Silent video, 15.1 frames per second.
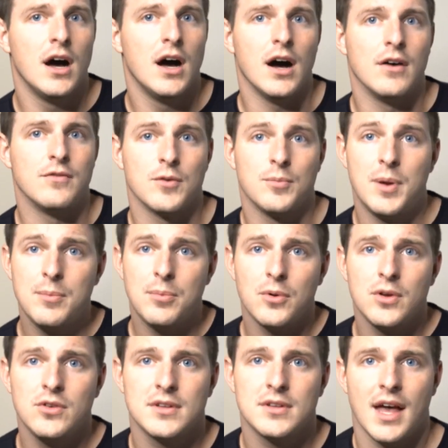for people
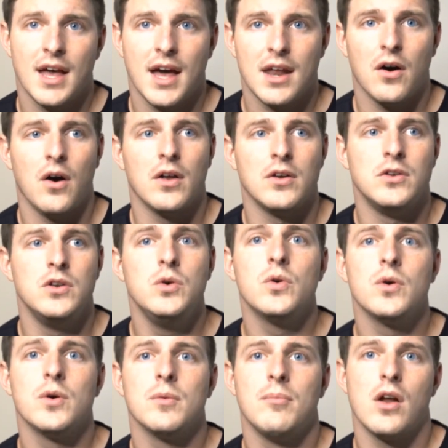using that on
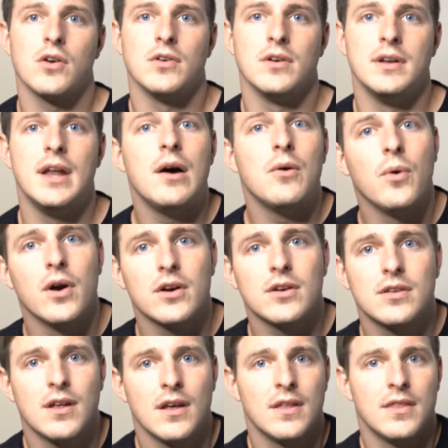newer modern
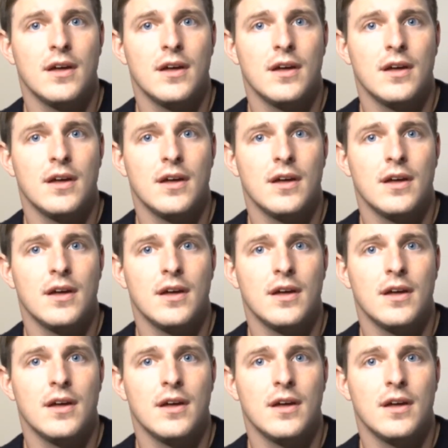networks that are